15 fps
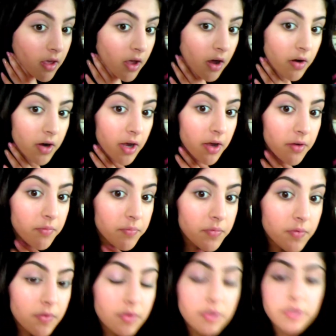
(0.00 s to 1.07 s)
Okay,
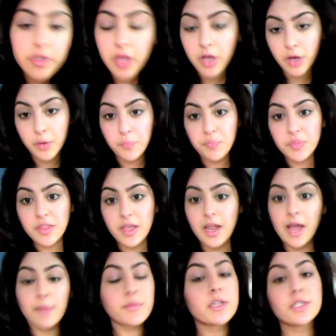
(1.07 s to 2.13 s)
so then
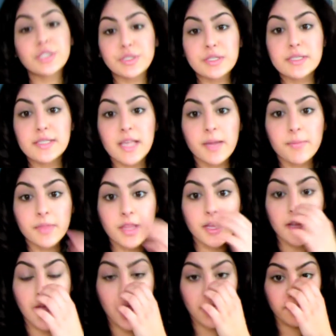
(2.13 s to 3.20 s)
I'm going to do the same
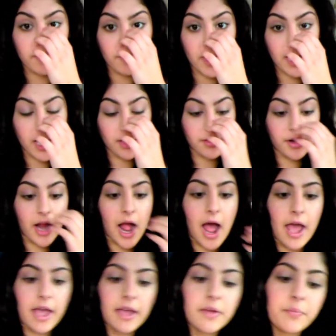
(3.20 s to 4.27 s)
thing on my other
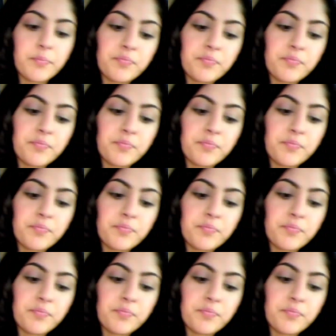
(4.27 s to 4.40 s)
eye.